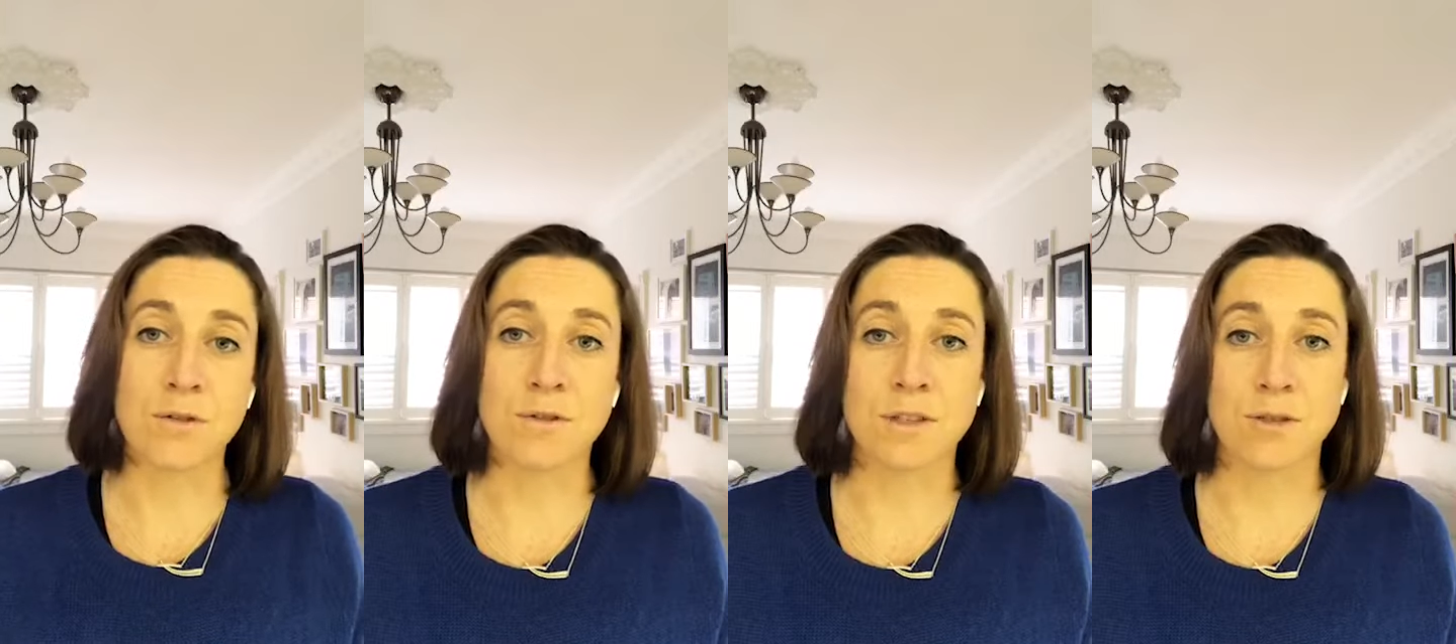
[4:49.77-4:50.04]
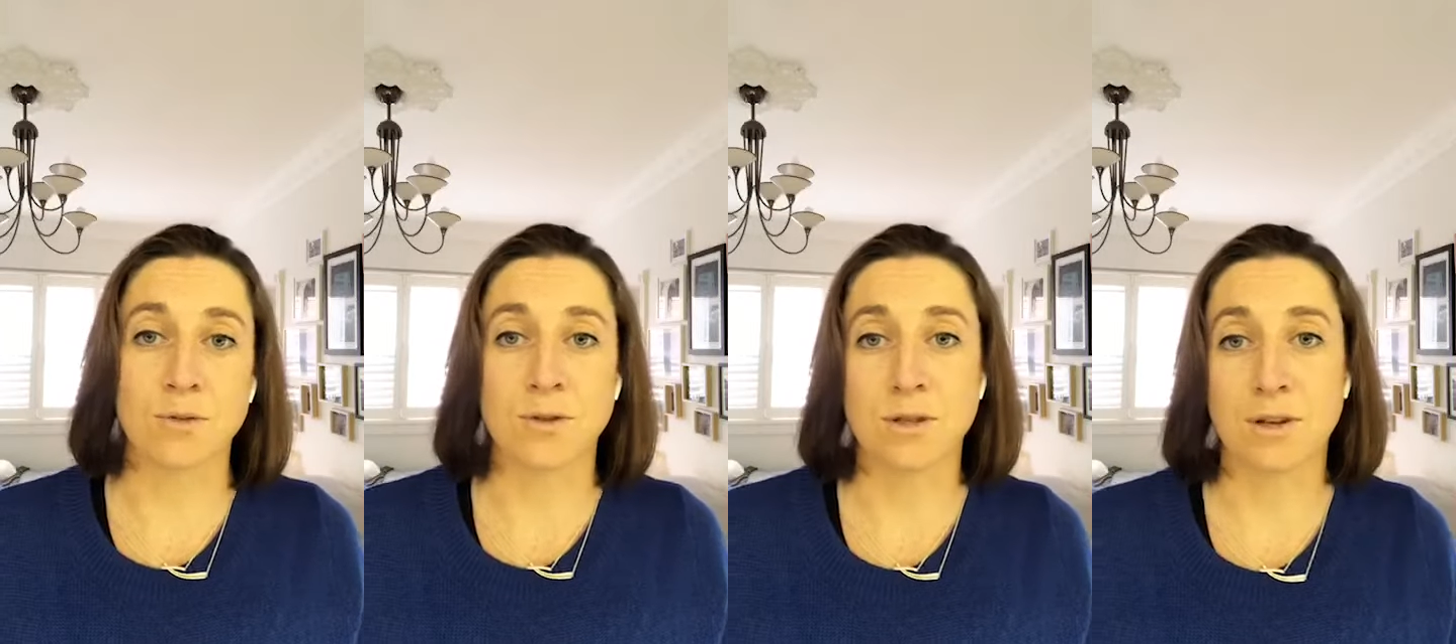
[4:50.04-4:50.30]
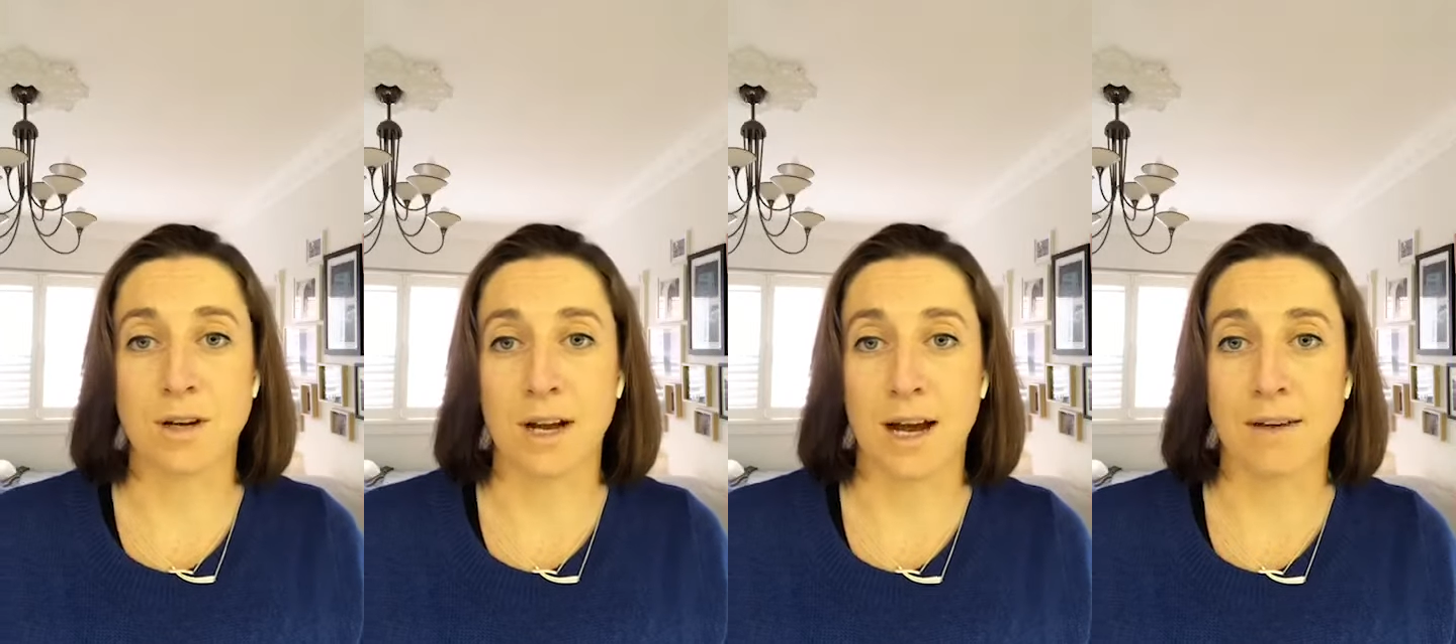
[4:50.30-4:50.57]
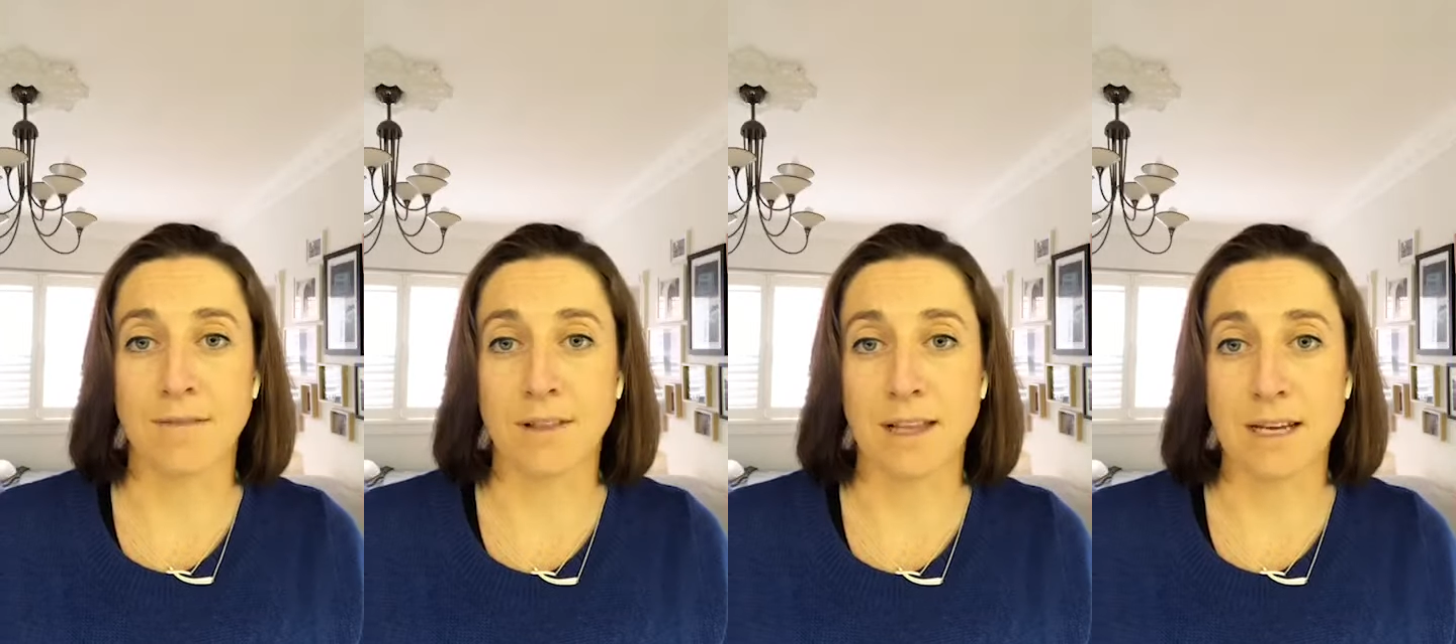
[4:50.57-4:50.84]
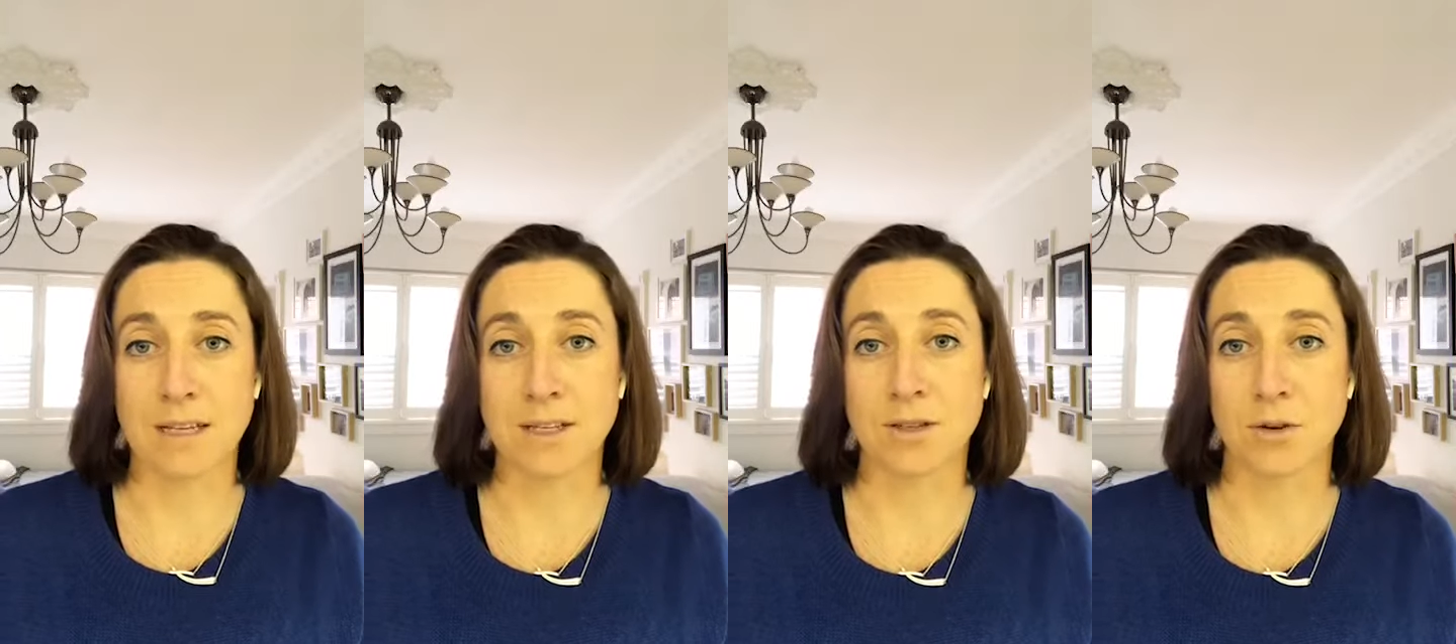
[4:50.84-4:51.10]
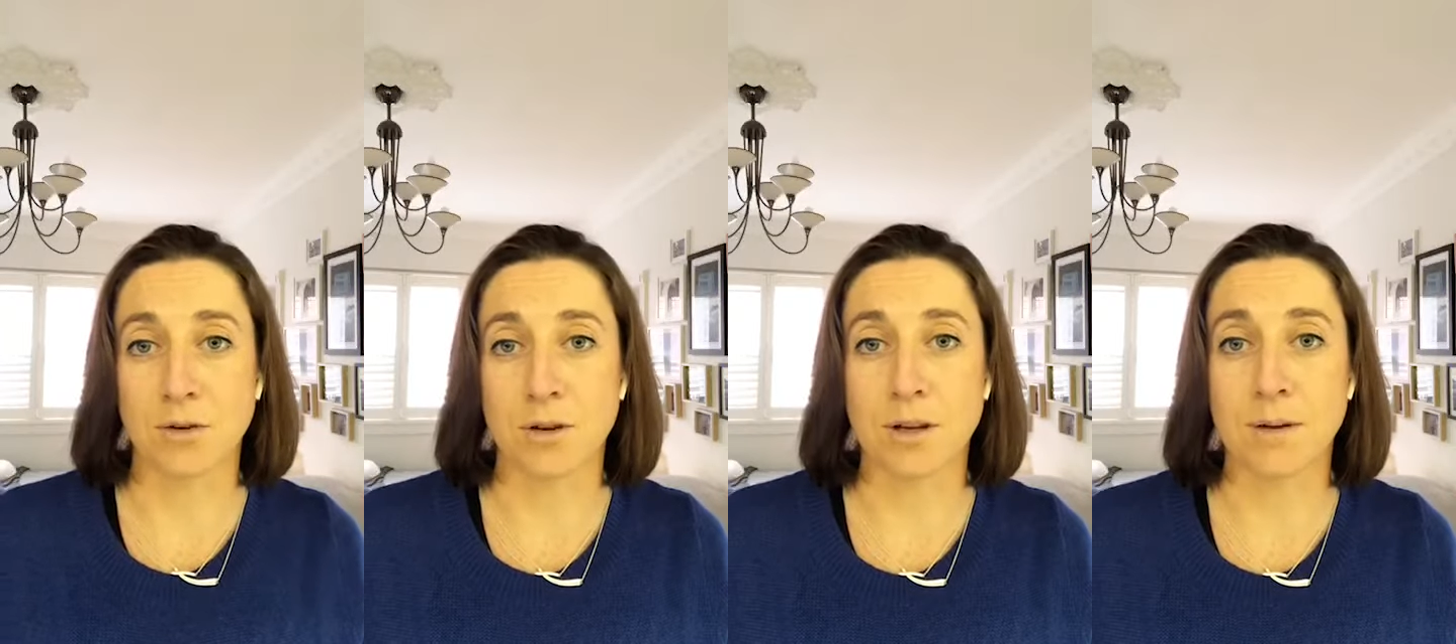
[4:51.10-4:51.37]
it's also going to have less
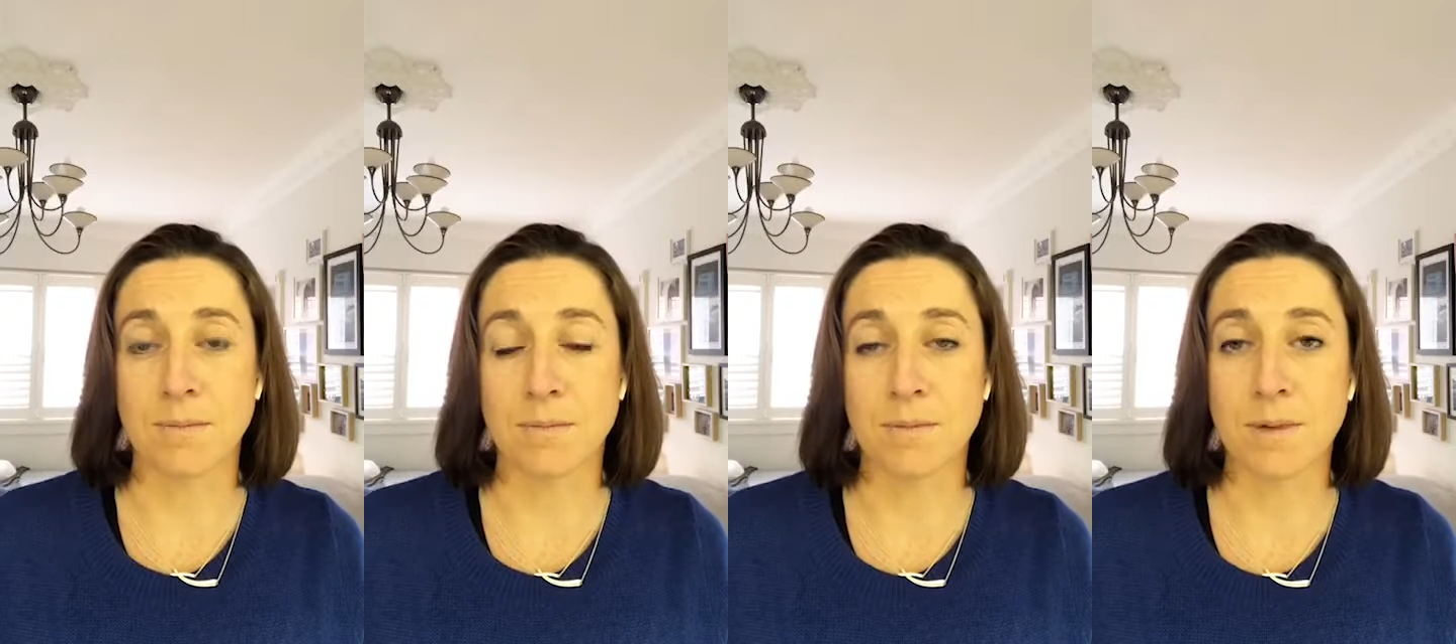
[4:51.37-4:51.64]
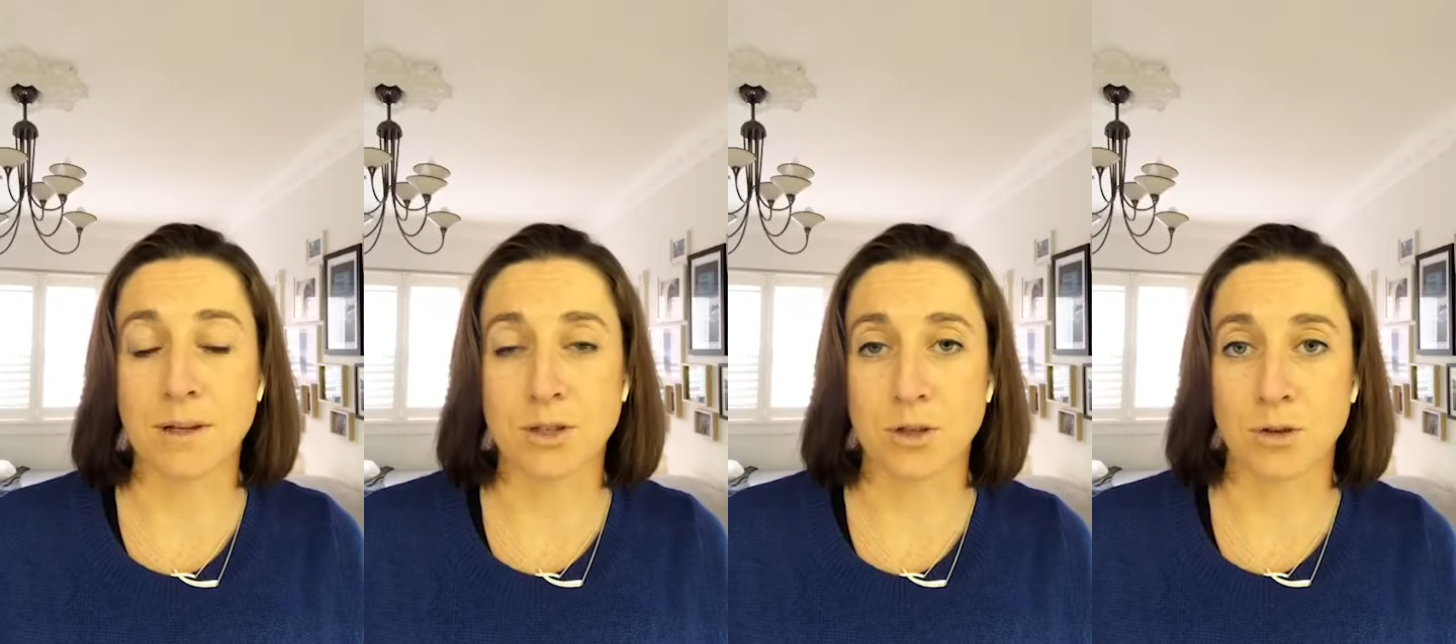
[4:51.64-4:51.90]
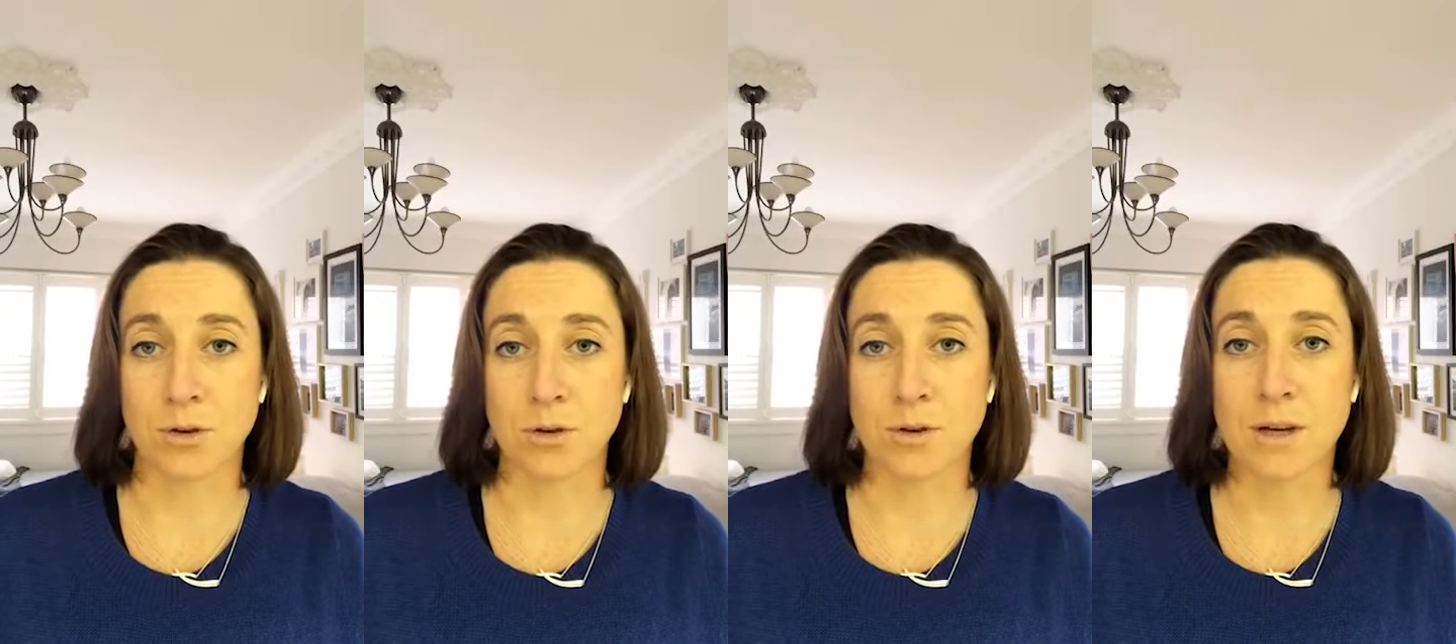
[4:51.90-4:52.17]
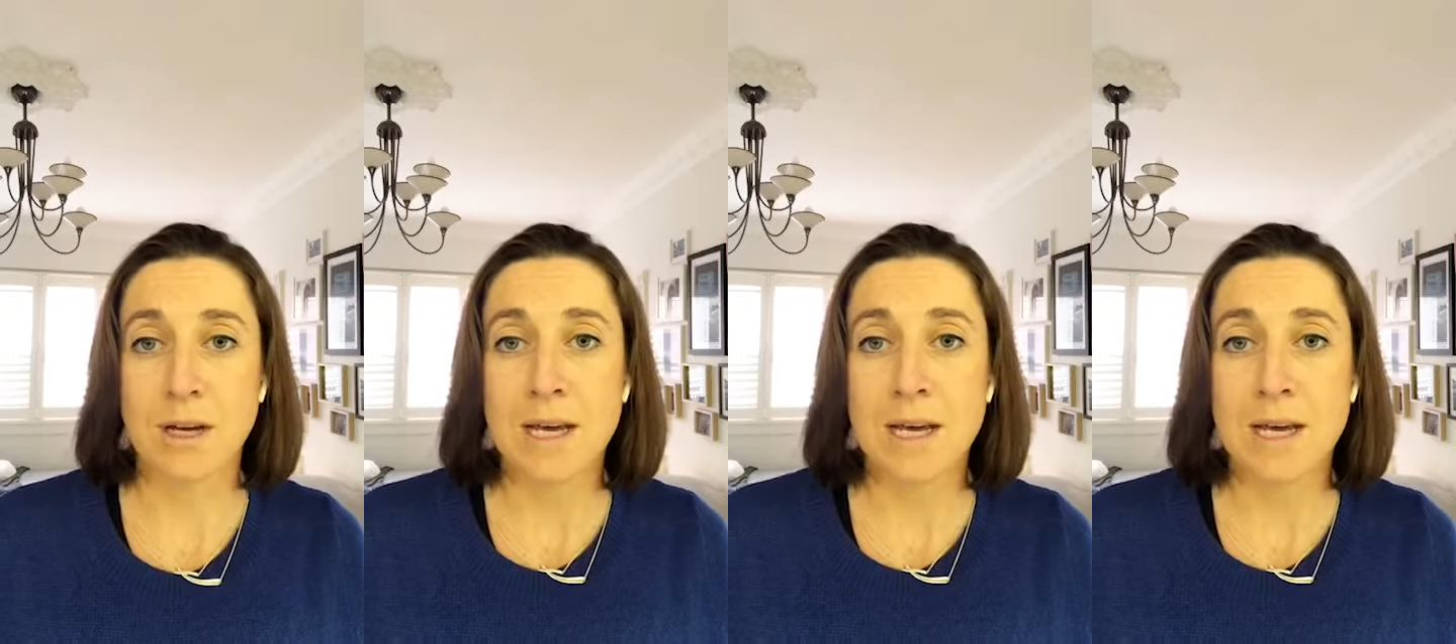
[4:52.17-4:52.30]
sodium too.